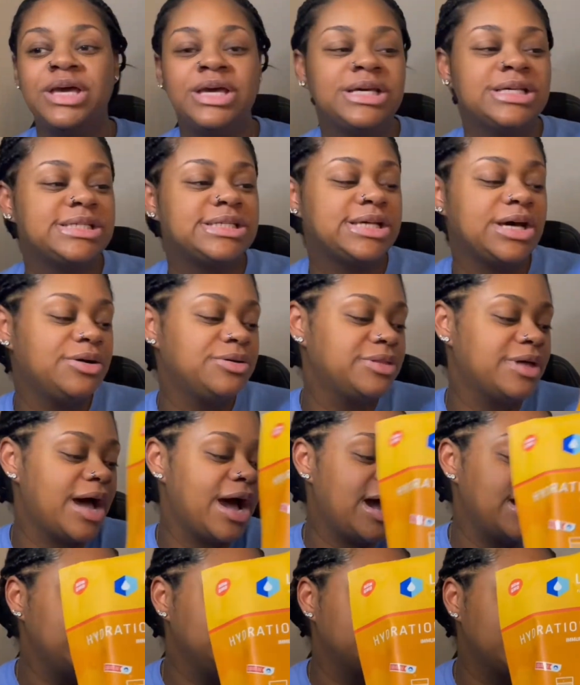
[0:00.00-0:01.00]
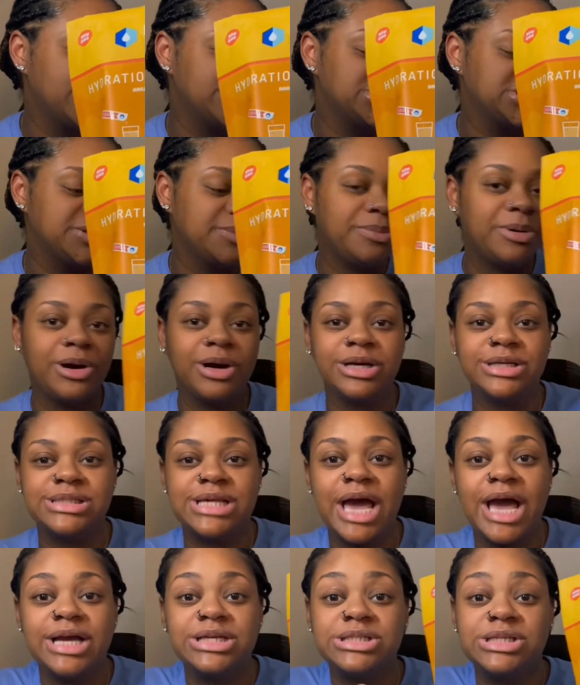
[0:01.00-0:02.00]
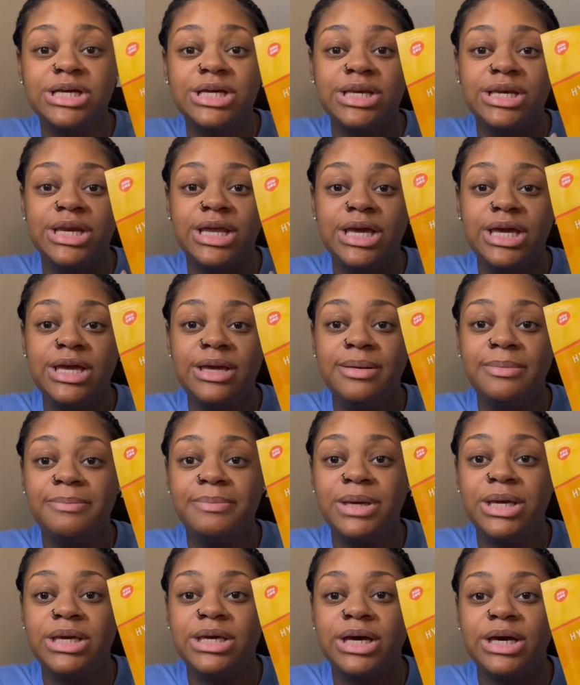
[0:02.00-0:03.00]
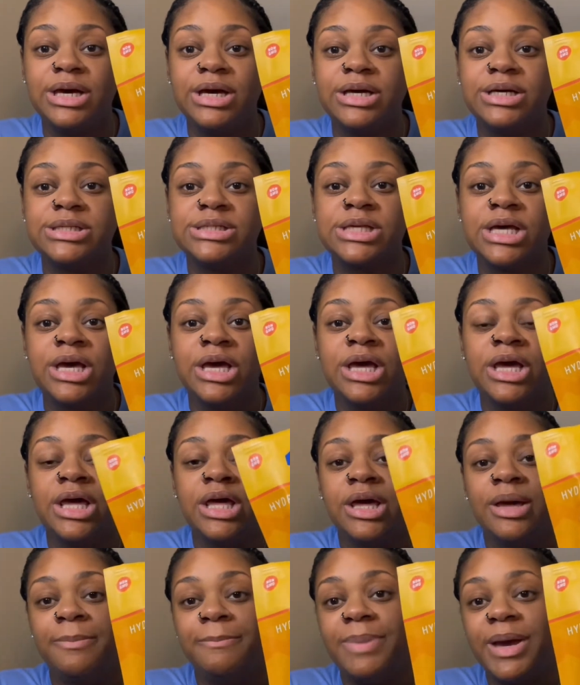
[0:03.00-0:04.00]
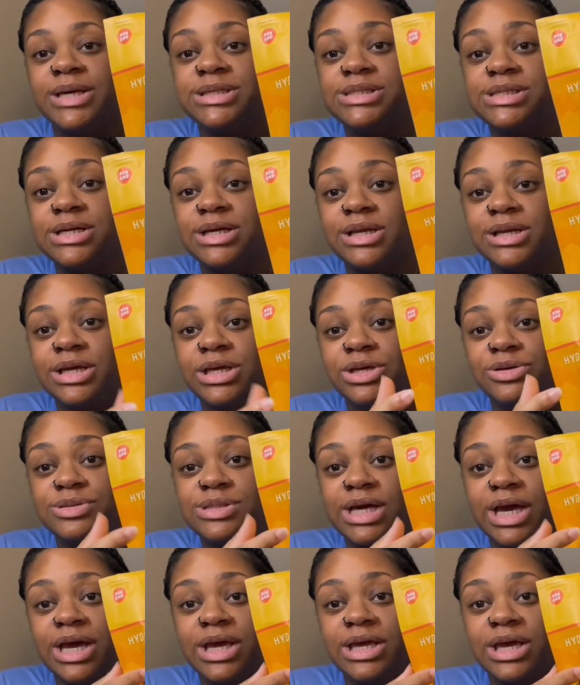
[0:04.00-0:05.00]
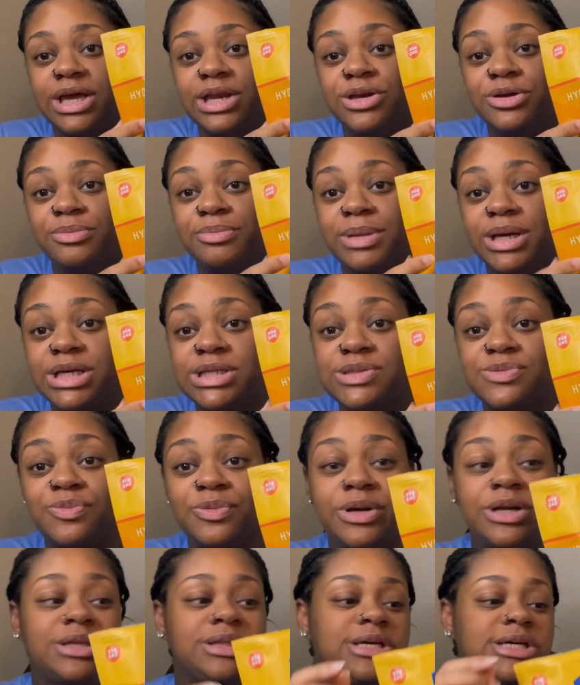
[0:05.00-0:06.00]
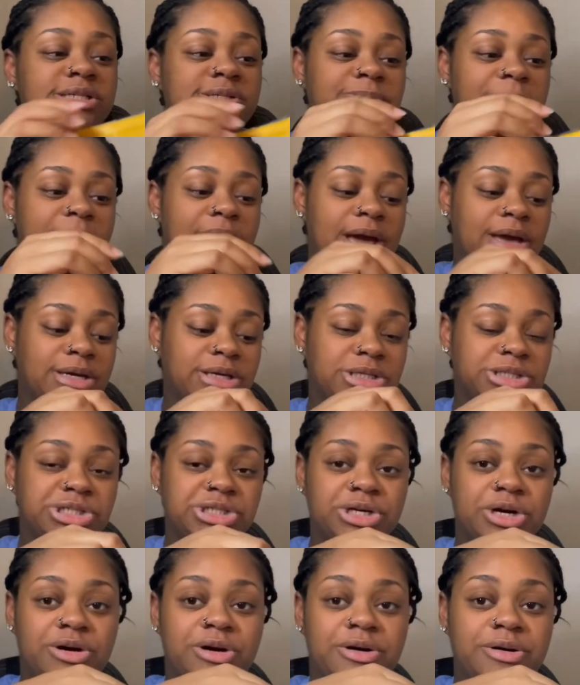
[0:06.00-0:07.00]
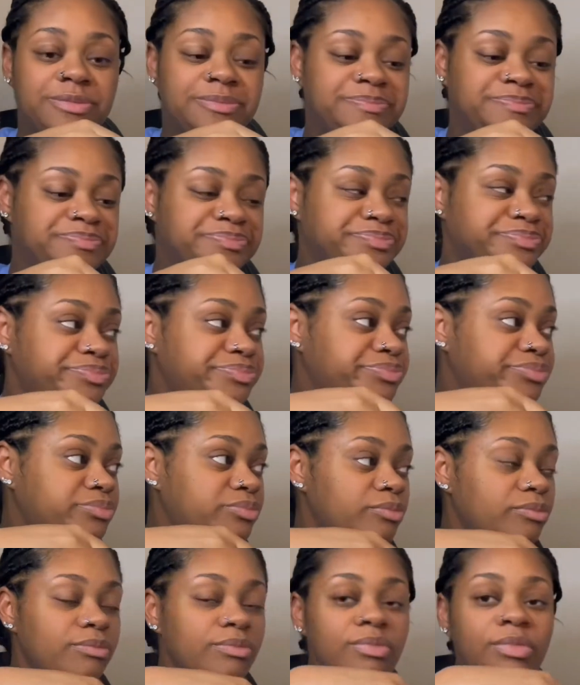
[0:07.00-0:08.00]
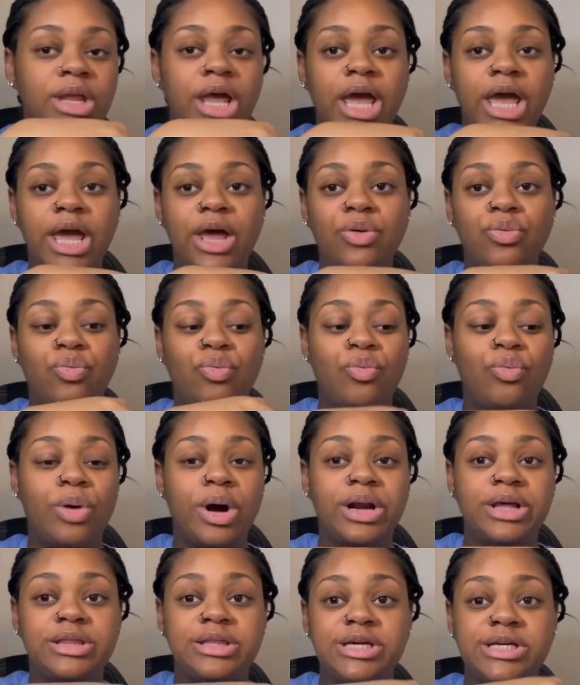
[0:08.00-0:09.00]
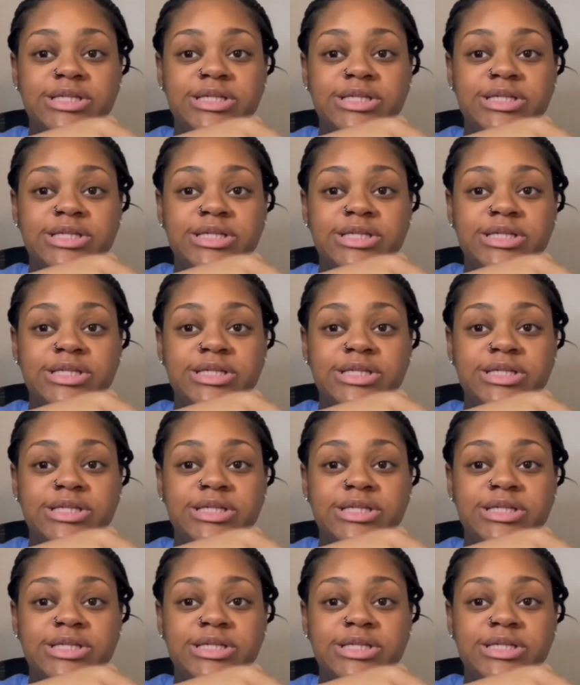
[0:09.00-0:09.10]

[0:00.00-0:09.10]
So the hydration part is actually neat because basically you take and you mix one of these packets, y'all, and one of these